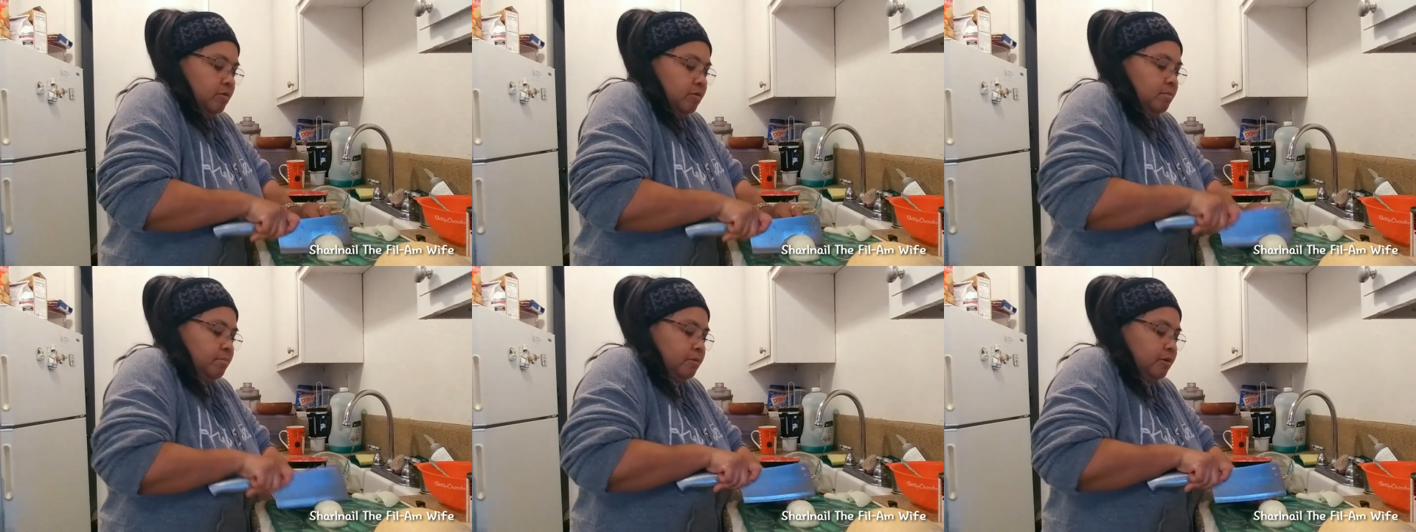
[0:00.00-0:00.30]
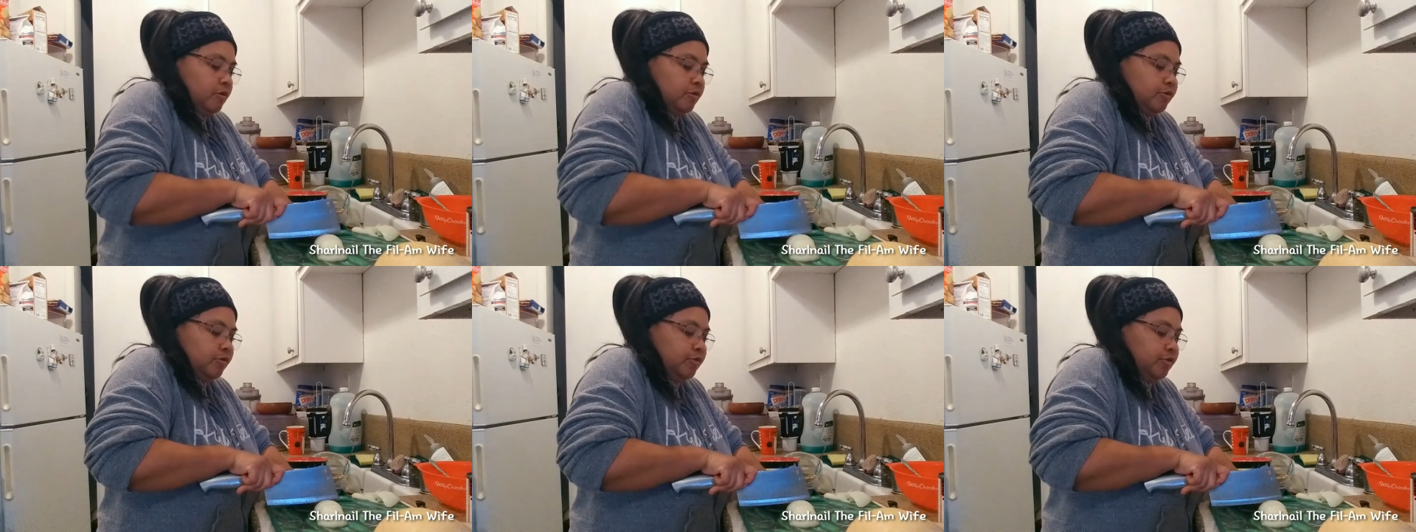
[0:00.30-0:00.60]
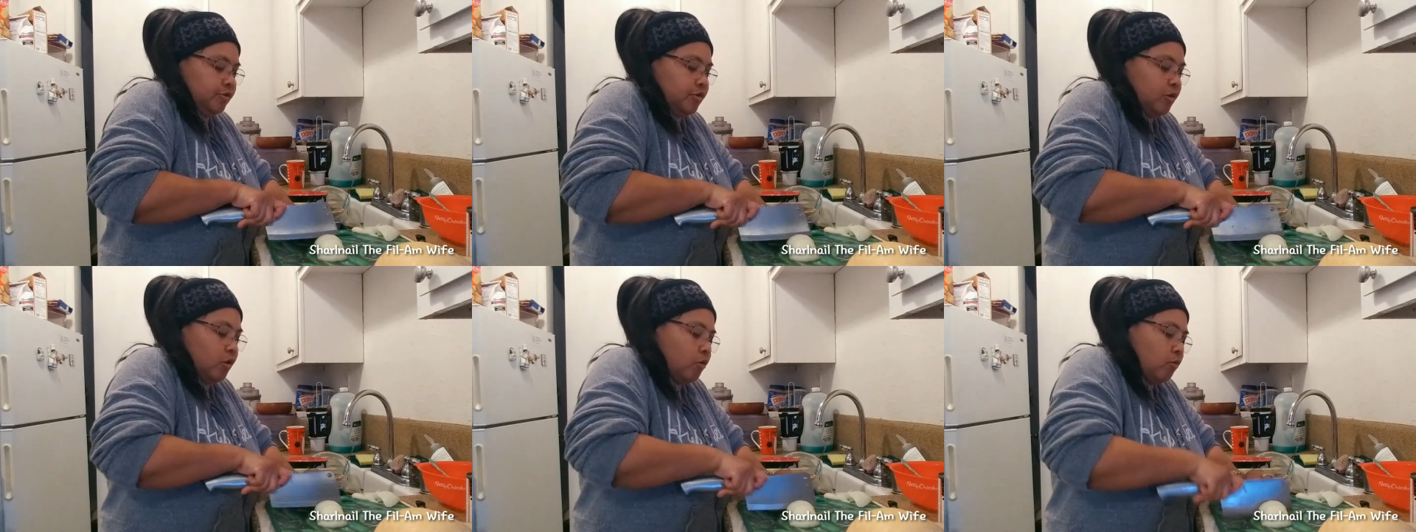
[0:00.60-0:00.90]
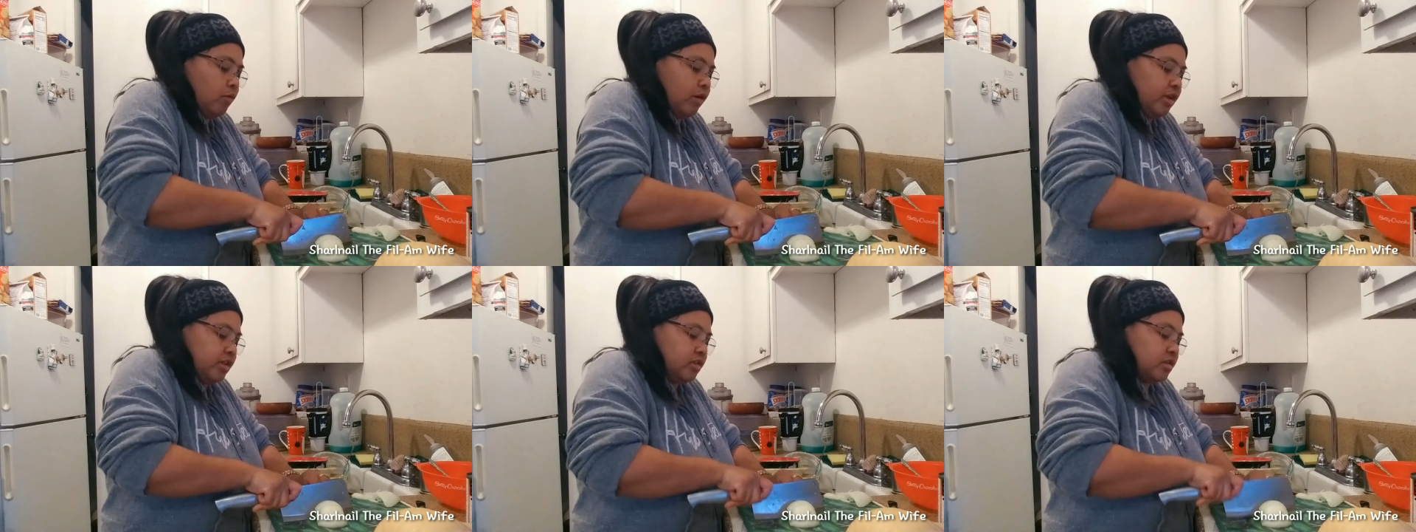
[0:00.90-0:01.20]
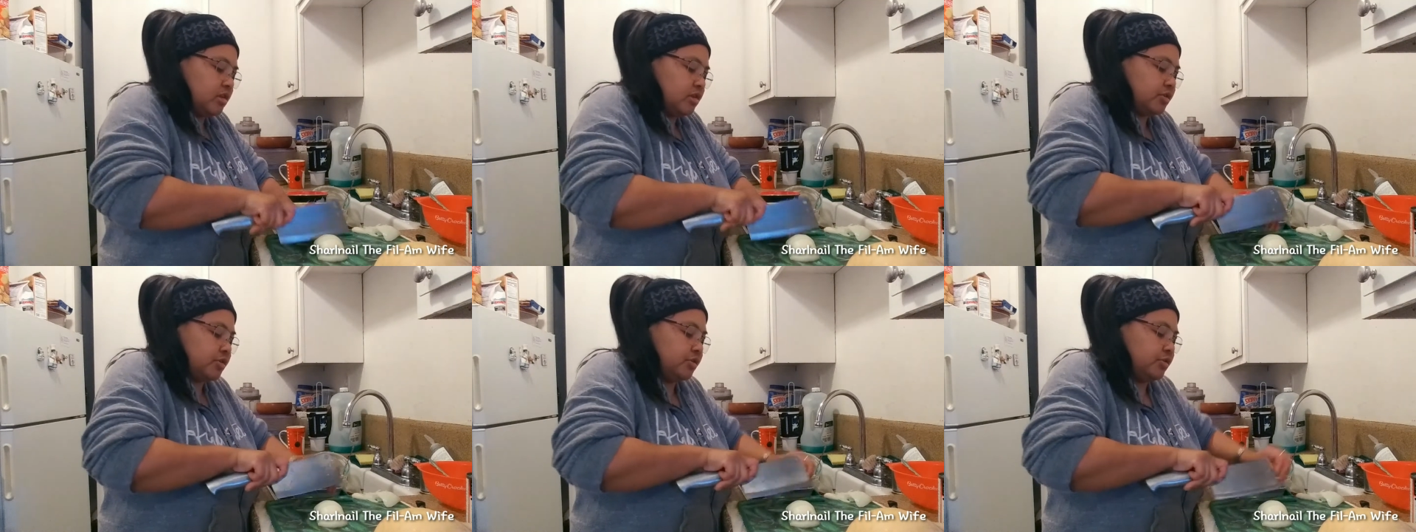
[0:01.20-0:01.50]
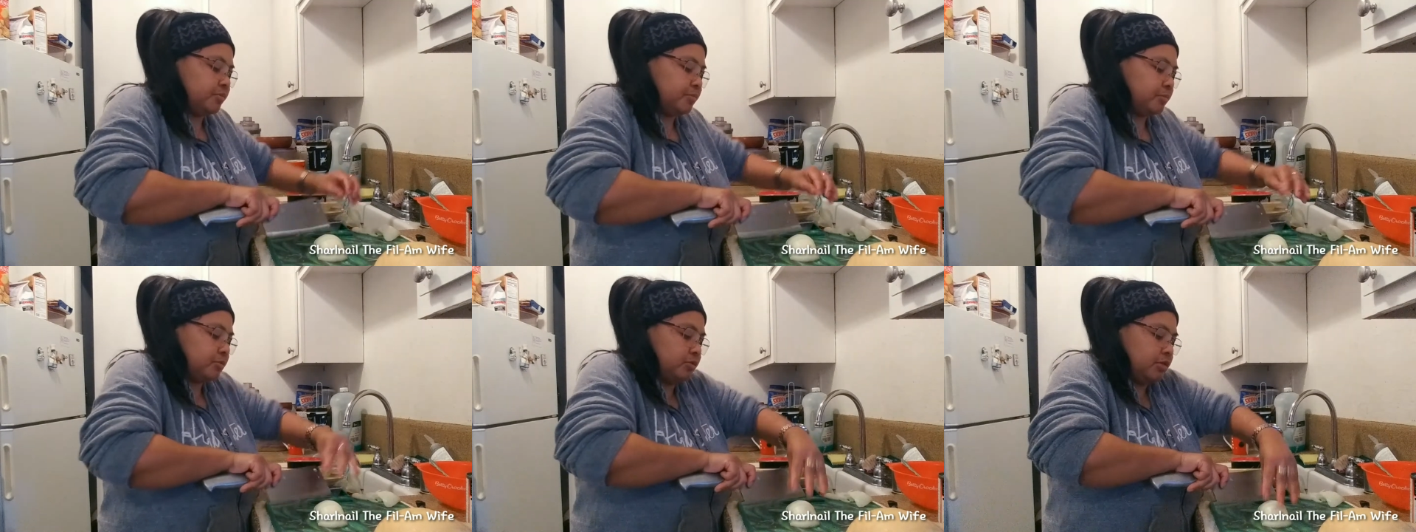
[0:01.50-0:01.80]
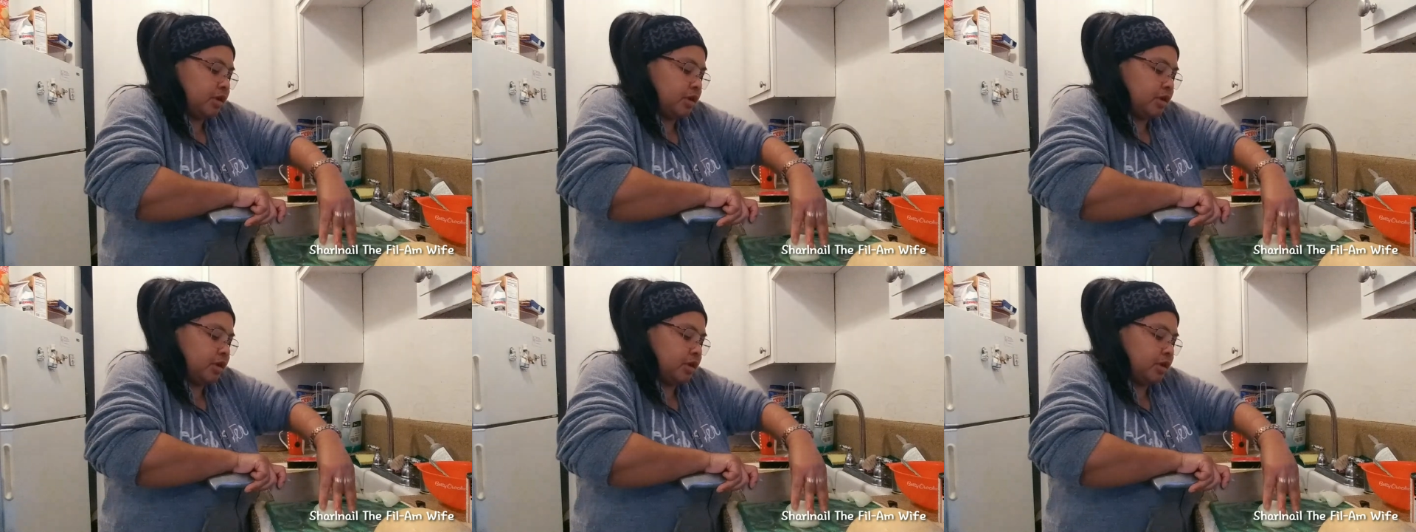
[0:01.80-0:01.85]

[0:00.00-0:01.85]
Because you don't want the soup to